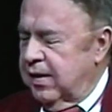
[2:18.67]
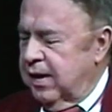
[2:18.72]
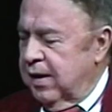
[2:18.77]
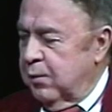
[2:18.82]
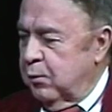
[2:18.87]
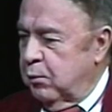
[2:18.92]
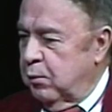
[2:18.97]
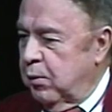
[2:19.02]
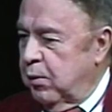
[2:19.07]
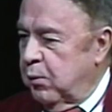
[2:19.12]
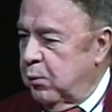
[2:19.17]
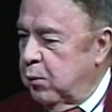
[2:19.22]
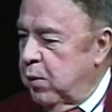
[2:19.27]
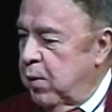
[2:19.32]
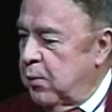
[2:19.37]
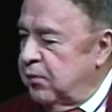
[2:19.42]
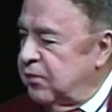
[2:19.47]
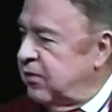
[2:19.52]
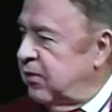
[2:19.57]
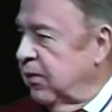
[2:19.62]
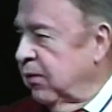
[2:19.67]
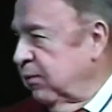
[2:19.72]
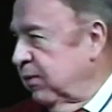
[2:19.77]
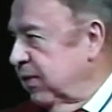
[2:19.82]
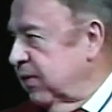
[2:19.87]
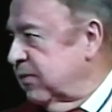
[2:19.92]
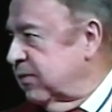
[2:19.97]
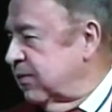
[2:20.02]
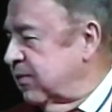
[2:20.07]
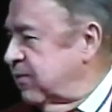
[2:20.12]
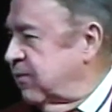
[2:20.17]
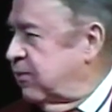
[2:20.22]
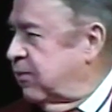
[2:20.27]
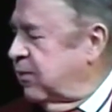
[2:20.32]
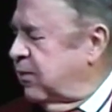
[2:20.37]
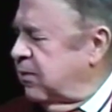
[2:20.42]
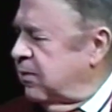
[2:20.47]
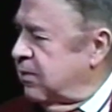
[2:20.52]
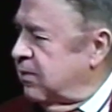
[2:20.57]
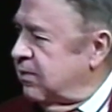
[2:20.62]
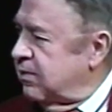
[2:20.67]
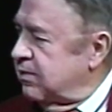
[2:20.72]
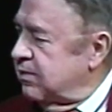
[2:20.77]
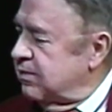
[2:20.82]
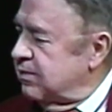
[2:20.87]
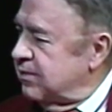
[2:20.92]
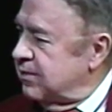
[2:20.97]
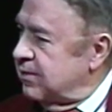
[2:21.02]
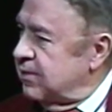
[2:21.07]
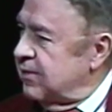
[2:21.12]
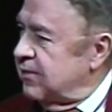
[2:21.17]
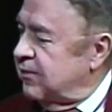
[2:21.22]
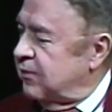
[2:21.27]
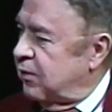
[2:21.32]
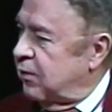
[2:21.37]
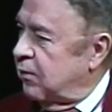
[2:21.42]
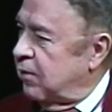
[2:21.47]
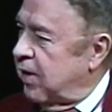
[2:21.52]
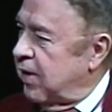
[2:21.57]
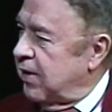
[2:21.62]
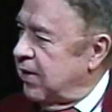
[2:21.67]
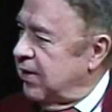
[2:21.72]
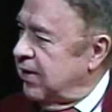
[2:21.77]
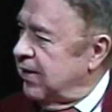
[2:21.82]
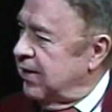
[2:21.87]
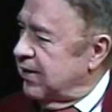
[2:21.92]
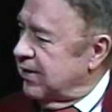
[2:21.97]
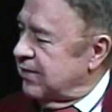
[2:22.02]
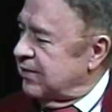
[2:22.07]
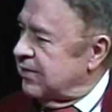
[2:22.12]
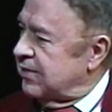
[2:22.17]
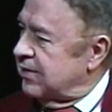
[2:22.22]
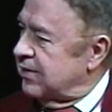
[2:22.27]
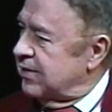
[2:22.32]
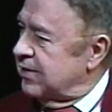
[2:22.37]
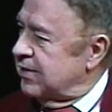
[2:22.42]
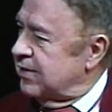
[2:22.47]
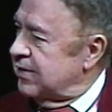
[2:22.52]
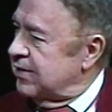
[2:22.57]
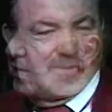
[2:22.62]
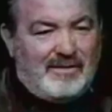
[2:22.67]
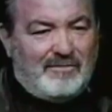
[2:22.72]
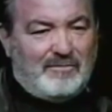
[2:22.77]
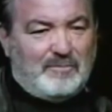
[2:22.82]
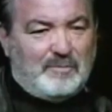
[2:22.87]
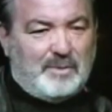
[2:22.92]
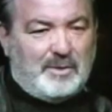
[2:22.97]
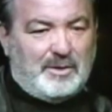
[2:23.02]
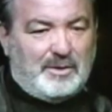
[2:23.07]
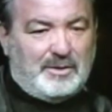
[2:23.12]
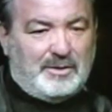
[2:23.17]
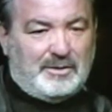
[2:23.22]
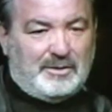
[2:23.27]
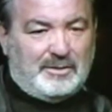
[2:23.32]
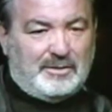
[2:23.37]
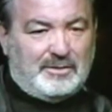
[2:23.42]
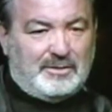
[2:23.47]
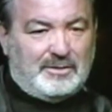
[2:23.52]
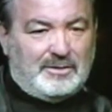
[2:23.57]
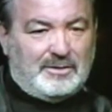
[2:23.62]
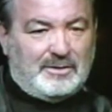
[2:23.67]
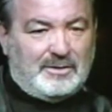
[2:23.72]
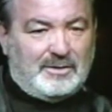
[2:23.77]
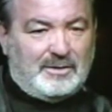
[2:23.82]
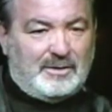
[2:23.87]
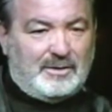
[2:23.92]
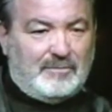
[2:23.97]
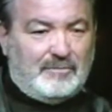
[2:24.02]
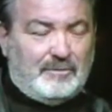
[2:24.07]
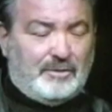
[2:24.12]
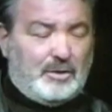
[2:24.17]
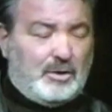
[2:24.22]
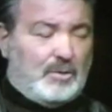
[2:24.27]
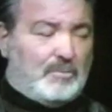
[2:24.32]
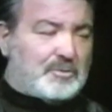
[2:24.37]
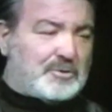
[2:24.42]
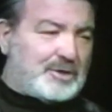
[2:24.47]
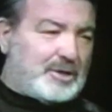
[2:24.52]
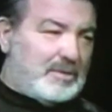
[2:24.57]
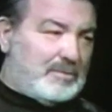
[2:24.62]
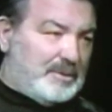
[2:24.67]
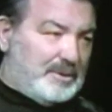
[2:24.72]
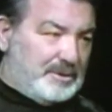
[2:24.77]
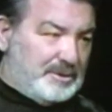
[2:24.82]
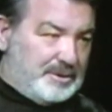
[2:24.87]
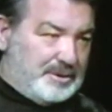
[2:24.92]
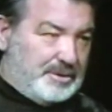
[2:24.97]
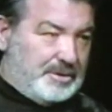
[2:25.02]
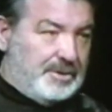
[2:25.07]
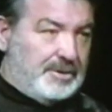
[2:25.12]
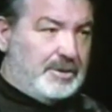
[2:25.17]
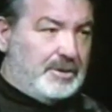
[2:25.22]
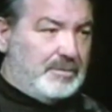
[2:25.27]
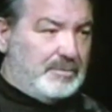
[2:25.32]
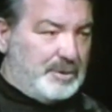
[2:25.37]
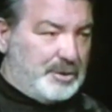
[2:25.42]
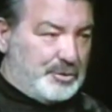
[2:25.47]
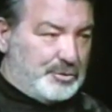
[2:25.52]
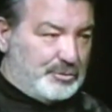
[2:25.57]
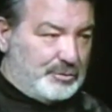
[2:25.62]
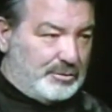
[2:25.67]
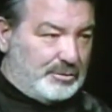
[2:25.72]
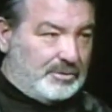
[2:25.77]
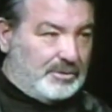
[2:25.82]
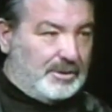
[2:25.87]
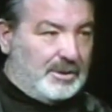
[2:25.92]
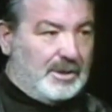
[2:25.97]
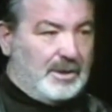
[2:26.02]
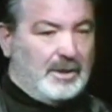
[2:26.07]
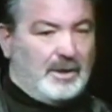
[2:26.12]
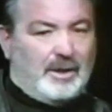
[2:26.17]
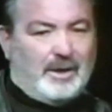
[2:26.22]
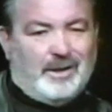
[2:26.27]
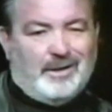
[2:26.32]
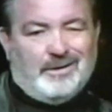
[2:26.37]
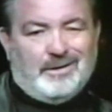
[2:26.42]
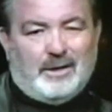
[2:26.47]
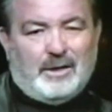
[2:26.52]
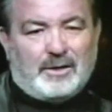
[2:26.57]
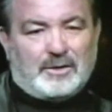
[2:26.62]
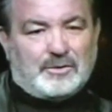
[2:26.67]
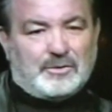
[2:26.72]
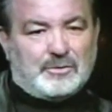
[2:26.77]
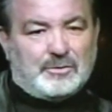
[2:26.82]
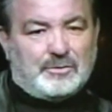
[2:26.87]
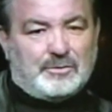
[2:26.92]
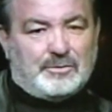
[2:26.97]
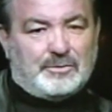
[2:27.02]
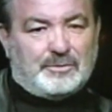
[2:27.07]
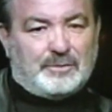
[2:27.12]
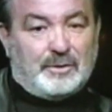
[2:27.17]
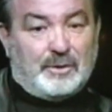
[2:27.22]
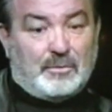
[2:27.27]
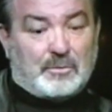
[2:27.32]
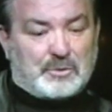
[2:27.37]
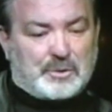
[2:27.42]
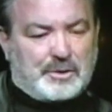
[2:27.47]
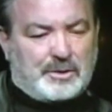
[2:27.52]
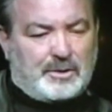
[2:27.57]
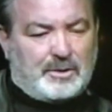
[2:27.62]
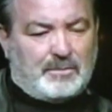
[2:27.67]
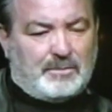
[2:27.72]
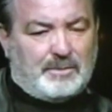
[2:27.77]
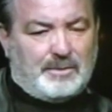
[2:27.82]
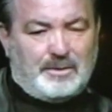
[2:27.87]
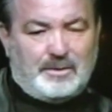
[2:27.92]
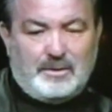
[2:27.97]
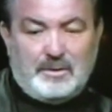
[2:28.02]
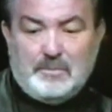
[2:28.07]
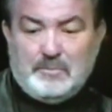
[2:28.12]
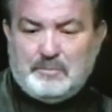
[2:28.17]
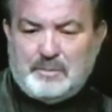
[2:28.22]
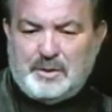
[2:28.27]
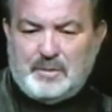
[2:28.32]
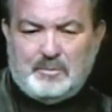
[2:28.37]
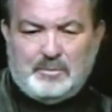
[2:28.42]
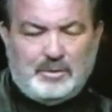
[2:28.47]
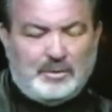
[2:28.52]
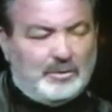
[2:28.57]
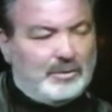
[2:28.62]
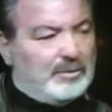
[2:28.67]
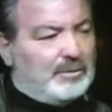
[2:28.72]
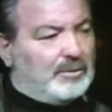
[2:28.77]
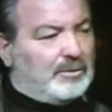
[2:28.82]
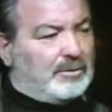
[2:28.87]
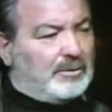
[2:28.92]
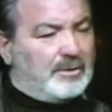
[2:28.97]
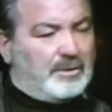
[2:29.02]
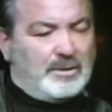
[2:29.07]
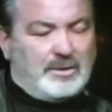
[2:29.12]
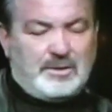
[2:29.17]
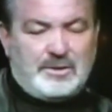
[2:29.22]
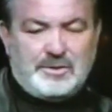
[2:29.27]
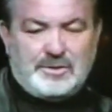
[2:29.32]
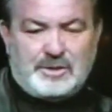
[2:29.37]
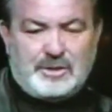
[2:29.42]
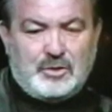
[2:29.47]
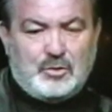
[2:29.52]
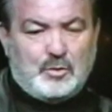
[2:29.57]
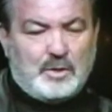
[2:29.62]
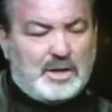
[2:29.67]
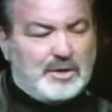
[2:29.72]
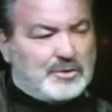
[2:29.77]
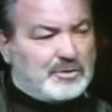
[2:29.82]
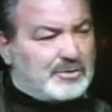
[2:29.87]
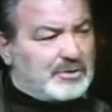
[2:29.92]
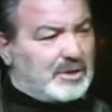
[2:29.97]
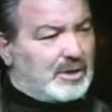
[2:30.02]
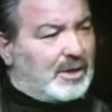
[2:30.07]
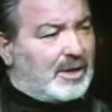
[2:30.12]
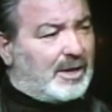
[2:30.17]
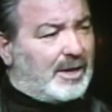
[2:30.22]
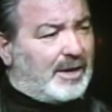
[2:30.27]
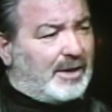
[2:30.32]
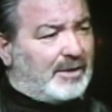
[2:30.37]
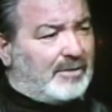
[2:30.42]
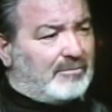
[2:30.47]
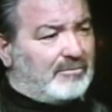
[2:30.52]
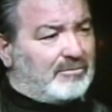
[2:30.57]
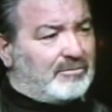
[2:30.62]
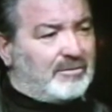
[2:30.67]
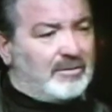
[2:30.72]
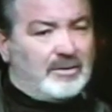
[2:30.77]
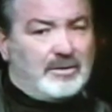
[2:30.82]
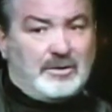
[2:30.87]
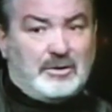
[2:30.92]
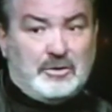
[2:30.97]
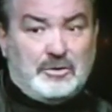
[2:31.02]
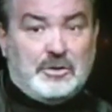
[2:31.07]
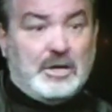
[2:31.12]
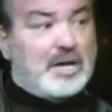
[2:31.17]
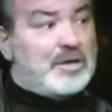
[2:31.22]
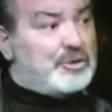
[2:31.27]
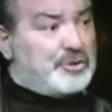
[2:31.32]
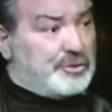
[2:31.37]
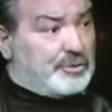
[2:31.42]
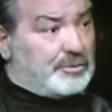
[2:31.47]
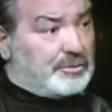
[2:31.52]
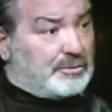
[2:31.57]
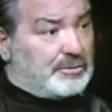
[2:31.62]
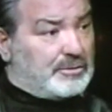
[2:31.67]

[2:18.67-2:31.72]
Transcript: uh, what was your reason for, for writing this? I have been a very observant individual. I like to observe people, situations in life, nature.